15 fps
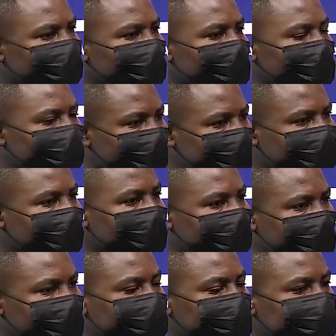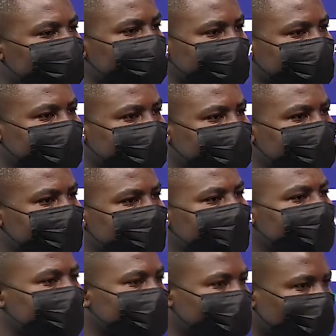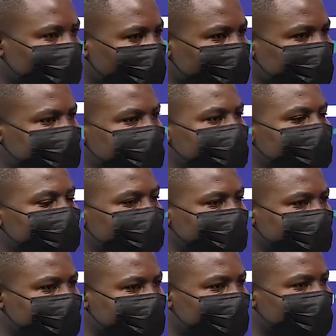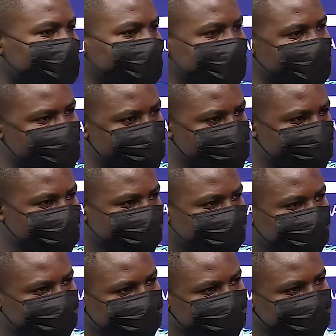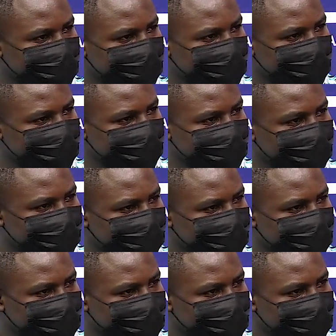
from African higher education institutions in supporting the vision of WASCAL?